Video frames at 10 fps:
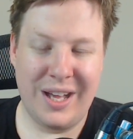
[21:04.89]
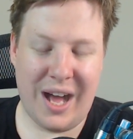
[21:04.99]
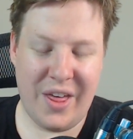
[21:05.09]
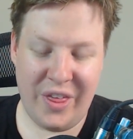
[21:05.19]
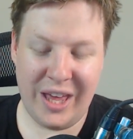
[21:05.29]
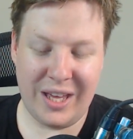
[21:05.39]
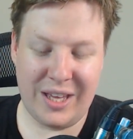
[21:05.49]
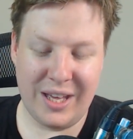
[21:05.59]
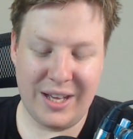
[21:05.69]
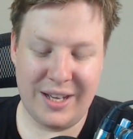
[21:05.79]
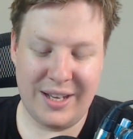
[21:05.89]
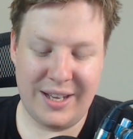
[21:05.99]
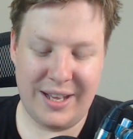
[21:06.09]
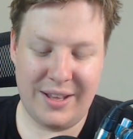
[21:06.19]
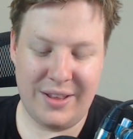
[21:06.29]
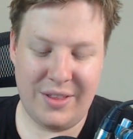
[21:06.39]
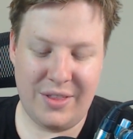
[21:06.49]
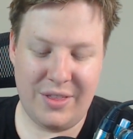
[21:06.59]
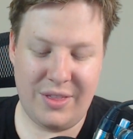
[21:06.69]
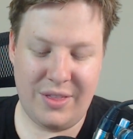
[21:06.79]
I think a
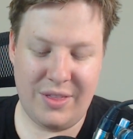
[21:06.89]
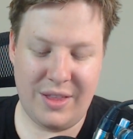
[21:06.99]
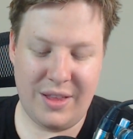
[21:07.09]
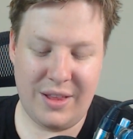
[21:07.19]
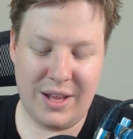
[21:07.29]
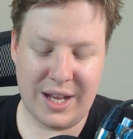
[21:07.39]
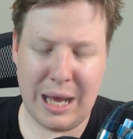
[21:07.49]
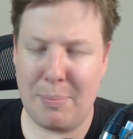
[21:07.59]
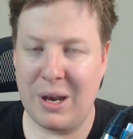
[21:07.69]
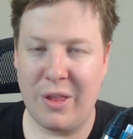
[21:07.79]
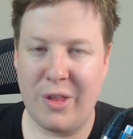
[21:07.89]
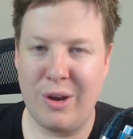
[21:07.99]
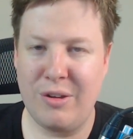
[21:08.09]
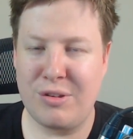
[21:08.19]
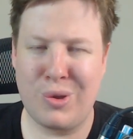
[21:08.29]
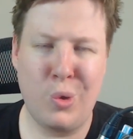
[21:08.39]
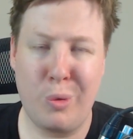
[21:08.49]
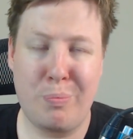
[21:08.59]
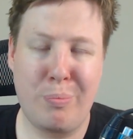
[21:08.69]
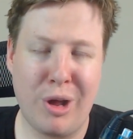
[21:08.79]
couple of those
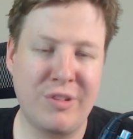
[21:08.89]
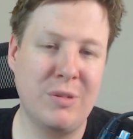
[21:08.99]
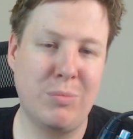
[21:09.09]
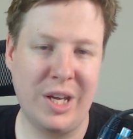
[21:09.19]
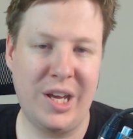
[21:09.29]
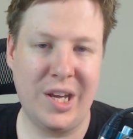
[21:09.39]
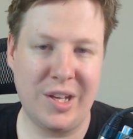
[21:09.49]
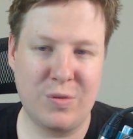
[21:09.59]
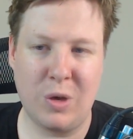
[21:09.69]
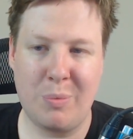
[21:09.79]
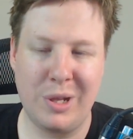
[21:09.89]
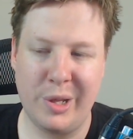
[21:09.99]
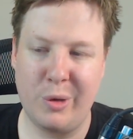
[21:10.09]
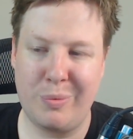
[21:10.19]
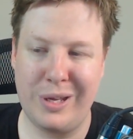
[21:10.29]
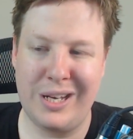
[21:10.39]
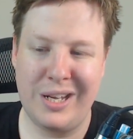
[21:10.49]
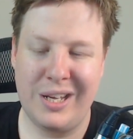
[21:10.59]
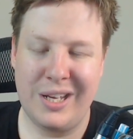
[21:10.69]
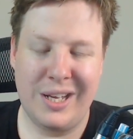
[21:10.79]
could possibly swap a little bit.
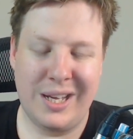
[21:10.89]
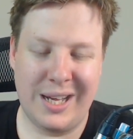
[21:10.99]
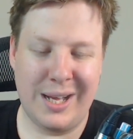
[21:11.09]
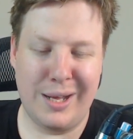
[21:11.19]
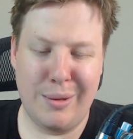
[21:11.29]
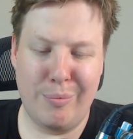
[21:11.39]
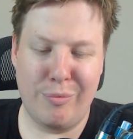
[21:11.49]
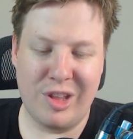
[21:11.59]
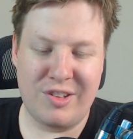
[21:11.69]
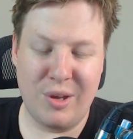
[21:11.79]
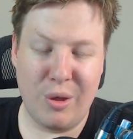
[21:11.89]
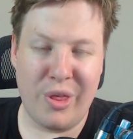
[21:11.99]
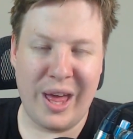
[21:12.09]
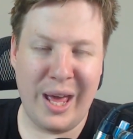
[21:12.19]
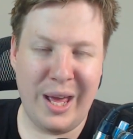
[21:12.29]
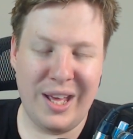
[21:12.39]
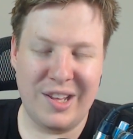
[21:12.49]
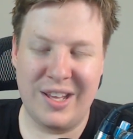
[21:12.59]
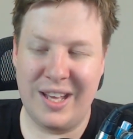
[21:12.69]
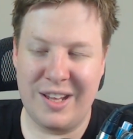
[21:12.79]
The Stealth
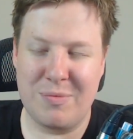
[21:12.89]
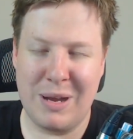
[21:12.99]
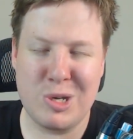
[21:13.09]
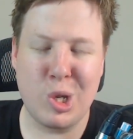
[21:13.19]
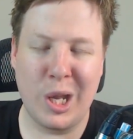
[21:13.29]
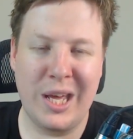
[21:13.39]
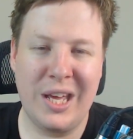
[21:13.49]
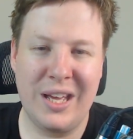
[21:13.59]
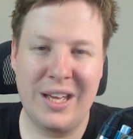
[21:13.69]
A especially,